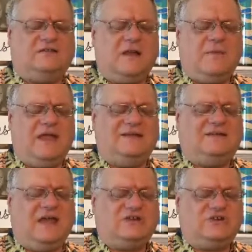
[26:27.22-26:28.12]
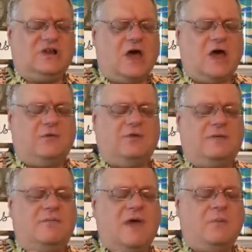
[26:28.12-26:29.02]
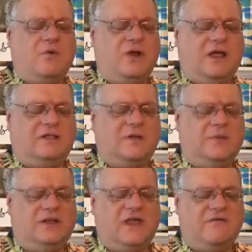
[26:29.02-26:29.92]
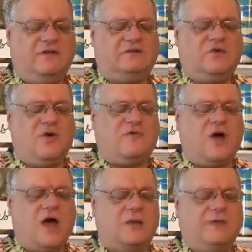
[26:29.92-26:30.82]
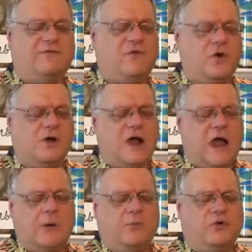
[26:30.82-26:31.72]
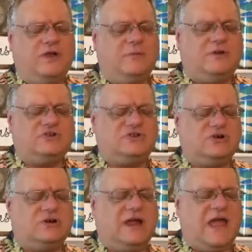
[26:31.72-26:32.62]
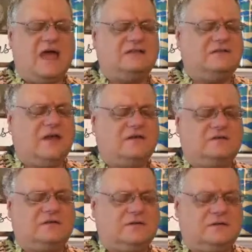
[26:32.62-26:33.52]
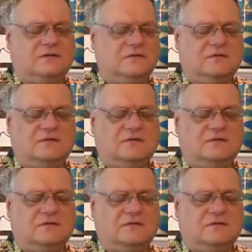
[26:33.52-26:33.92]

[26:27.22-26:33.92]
I set my intention on remembering the beloveds who have gone before, our premature ancestors.